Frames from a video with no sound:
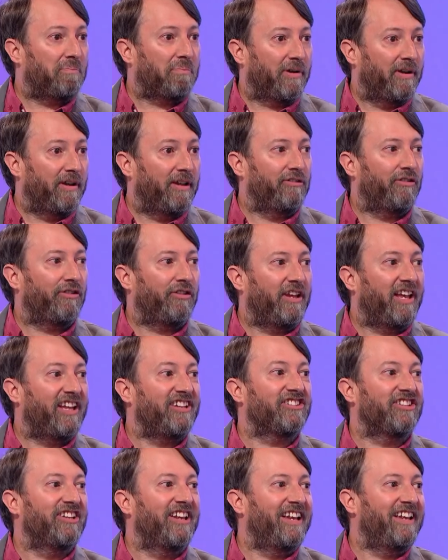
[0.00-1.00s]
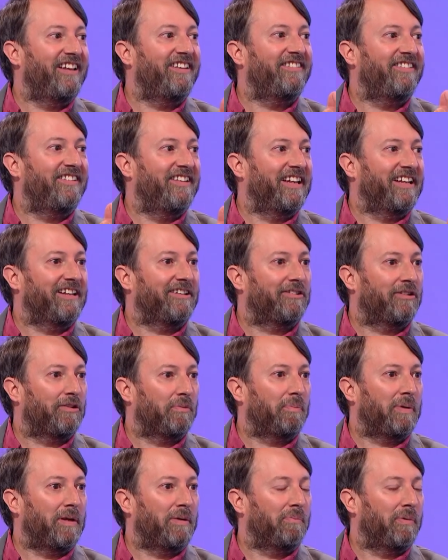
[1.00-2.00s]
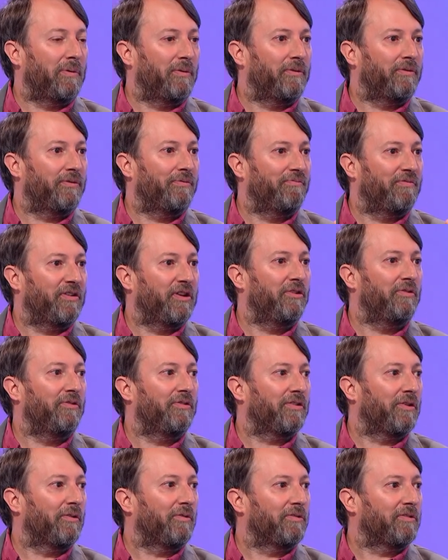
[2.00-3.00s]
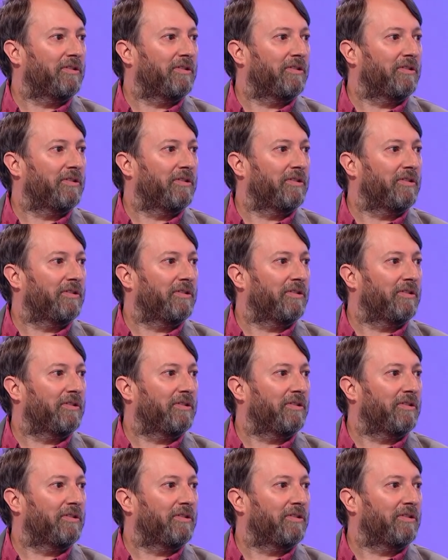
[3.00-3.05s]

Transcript: pronunciation is linked to people's views on